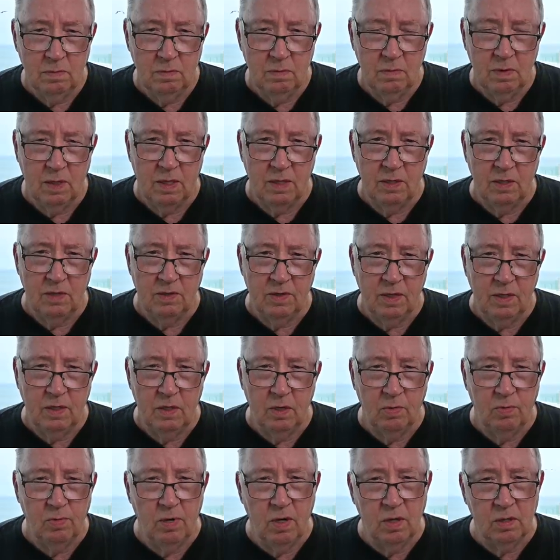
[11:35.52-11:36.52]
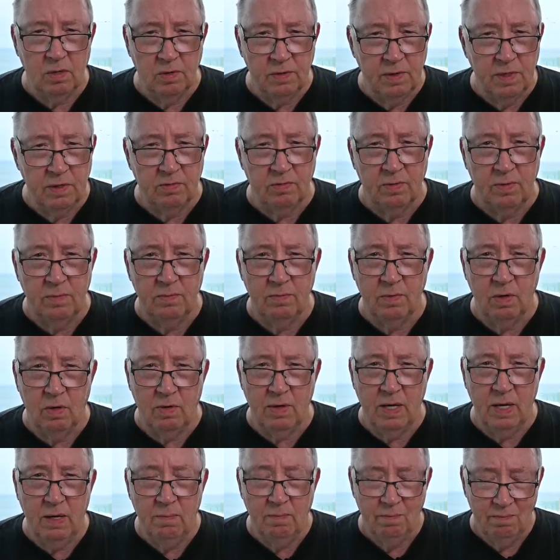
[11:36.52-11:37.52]
I just think you're wrong on this one.
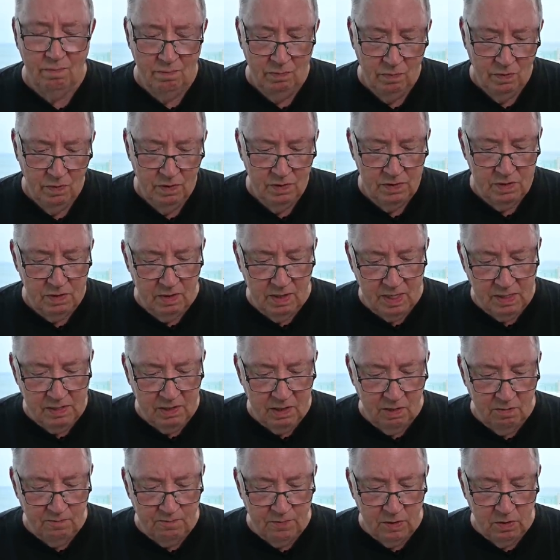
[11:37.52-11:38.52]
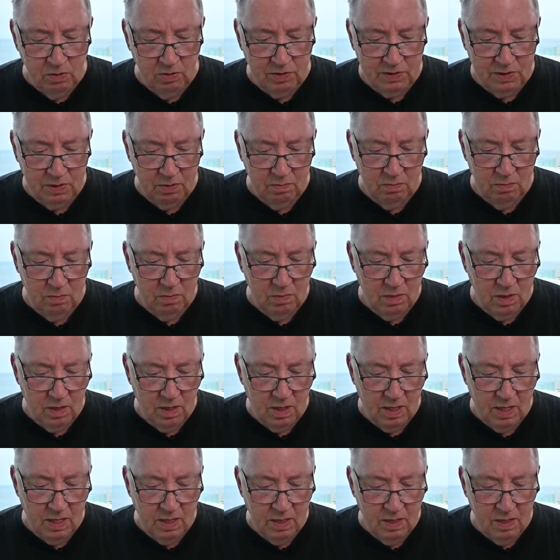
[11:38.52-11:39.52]
Okay? So that's it, folks.
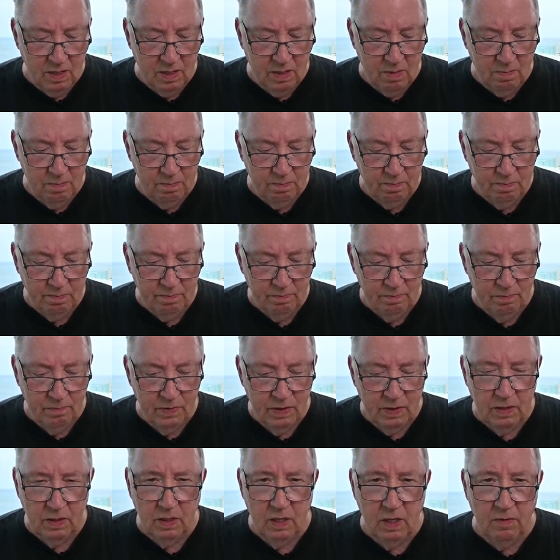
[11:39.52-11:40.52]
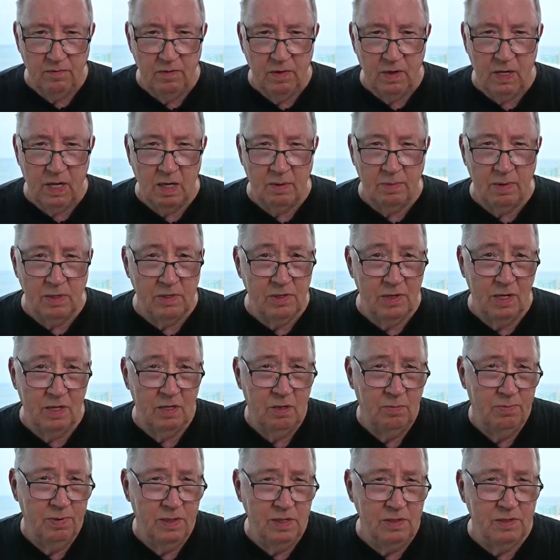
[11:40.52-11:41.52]
I, uh, if you like my
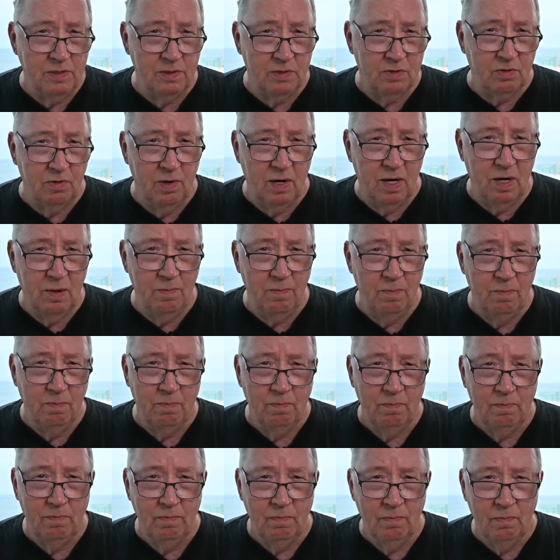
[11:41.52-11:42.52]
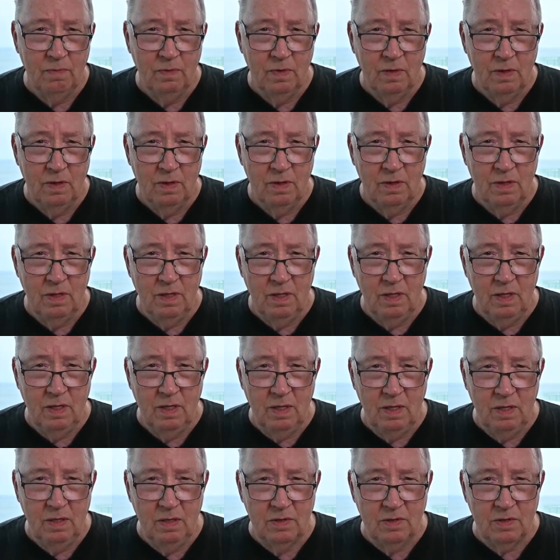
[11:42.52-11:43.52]
channel, please subscribe.
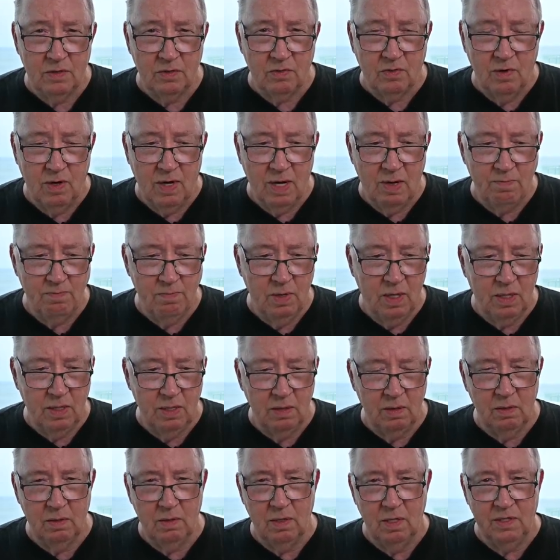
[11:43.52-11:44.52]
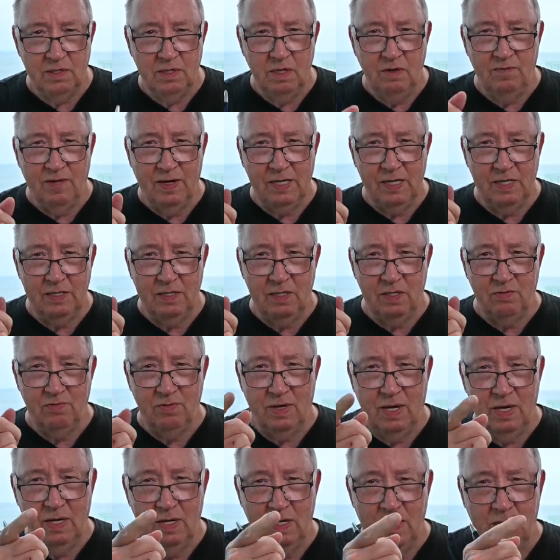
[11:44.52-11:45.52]
The subscribe button, let's see if I get this
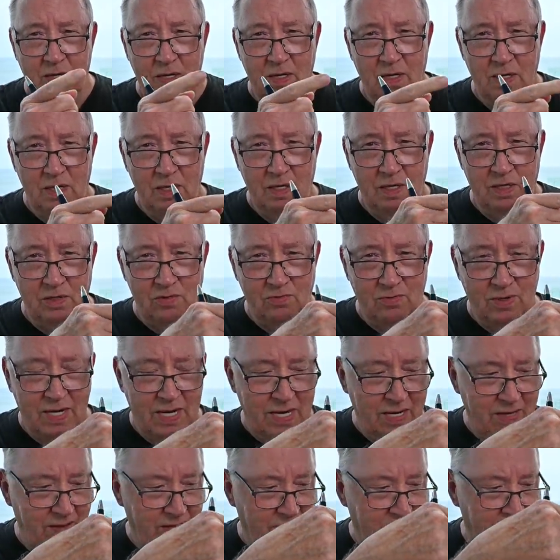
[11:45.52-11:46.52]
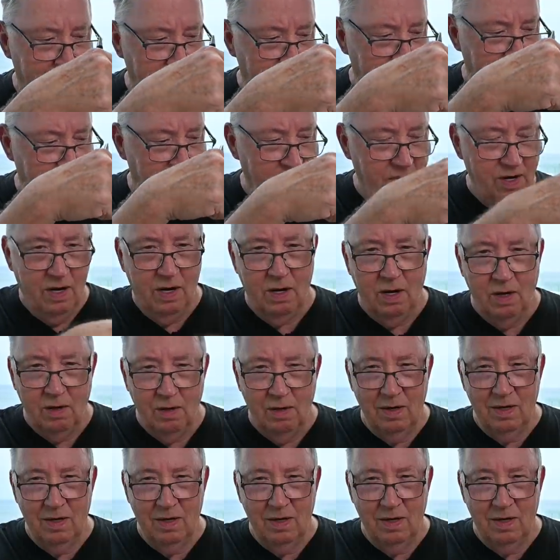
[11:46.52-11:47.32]
right, is right there.